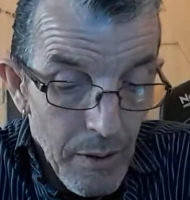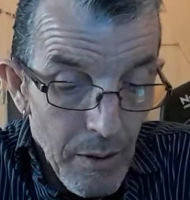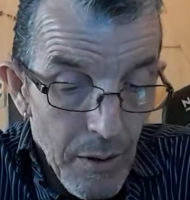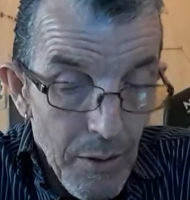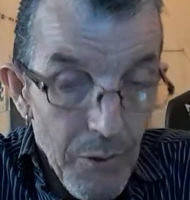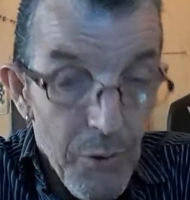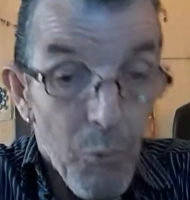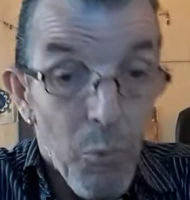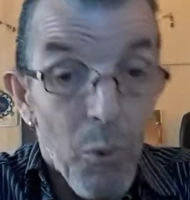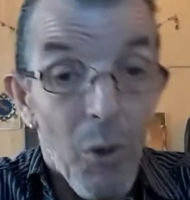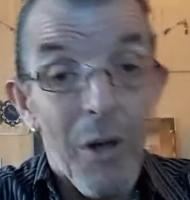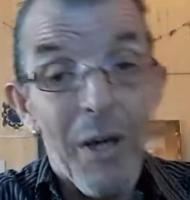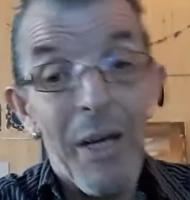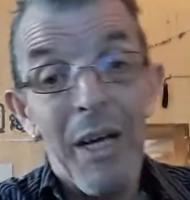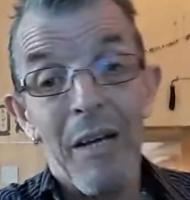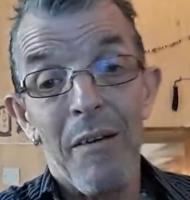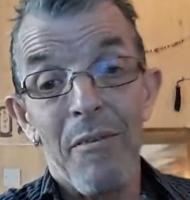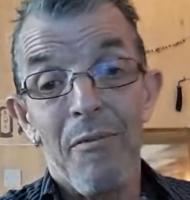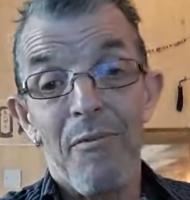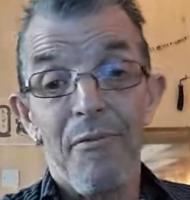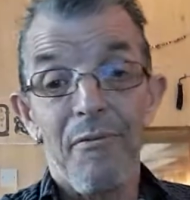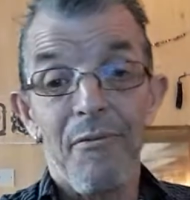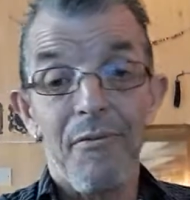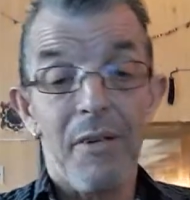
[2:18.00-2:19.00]
The what
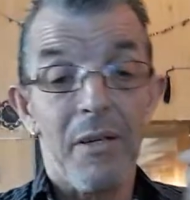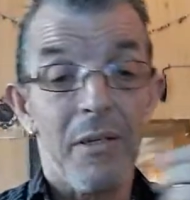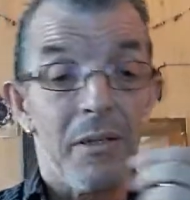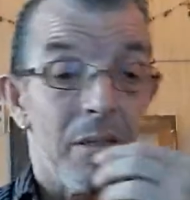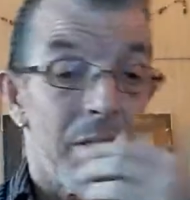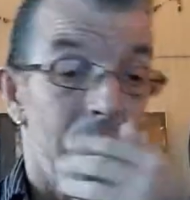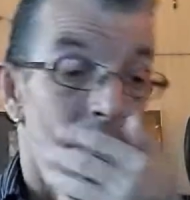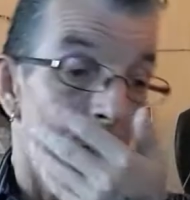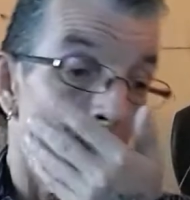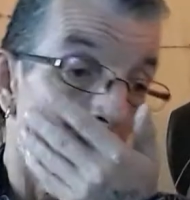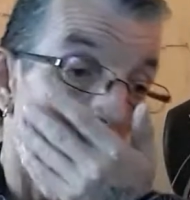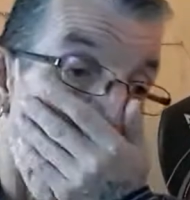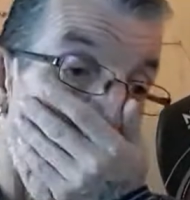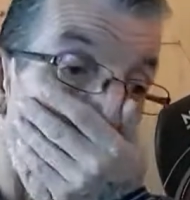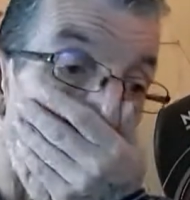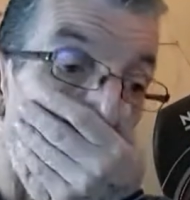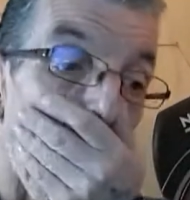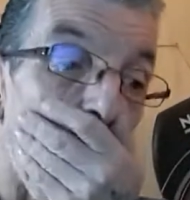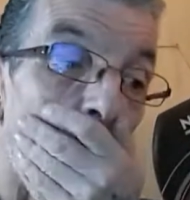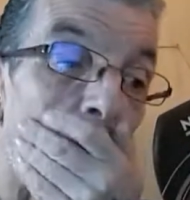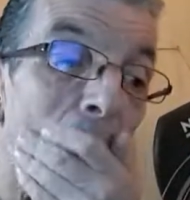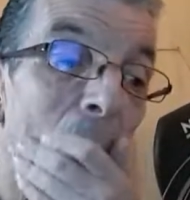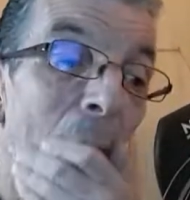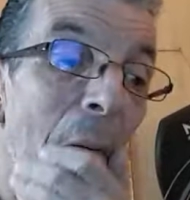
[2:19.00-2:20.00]
if,
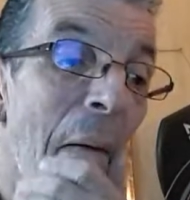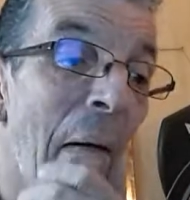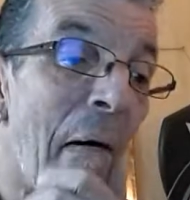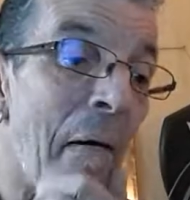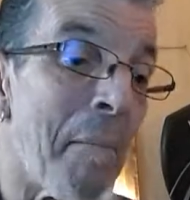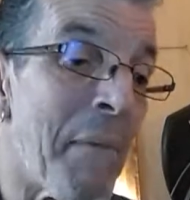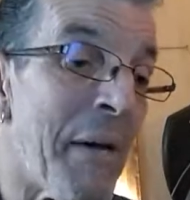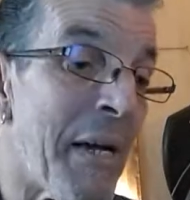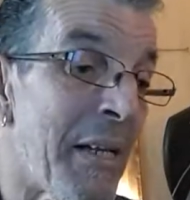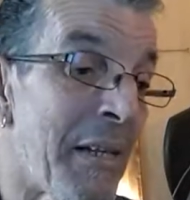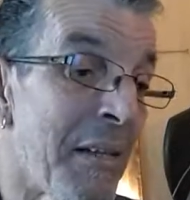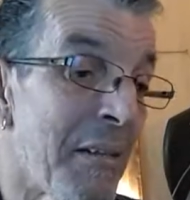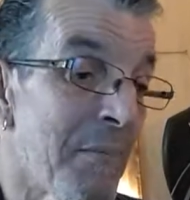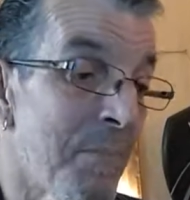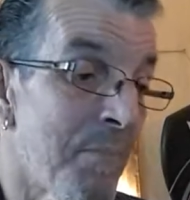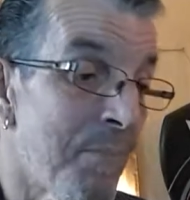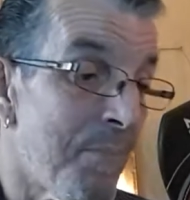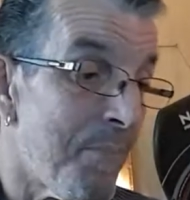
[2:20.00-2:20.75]
I mean,